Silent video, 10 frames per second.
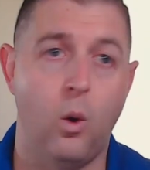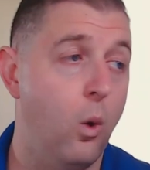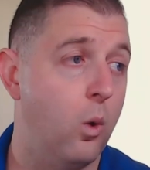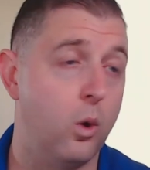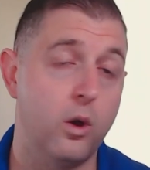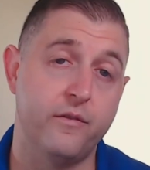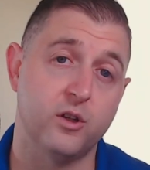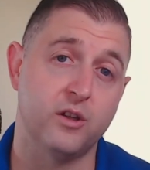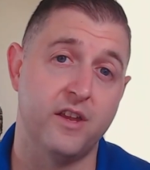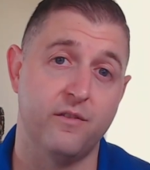Or if
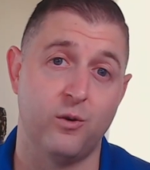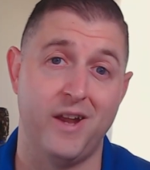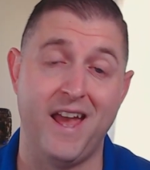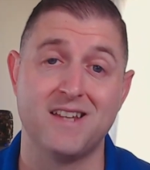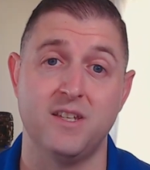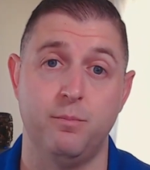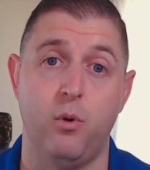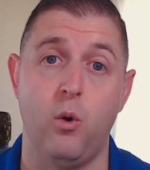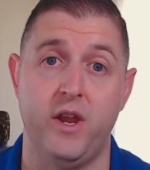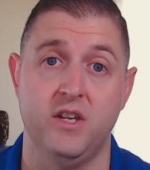you're looking for an exit
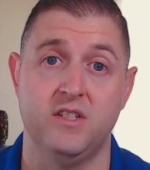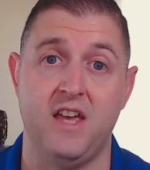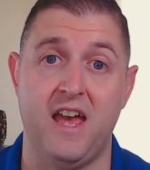point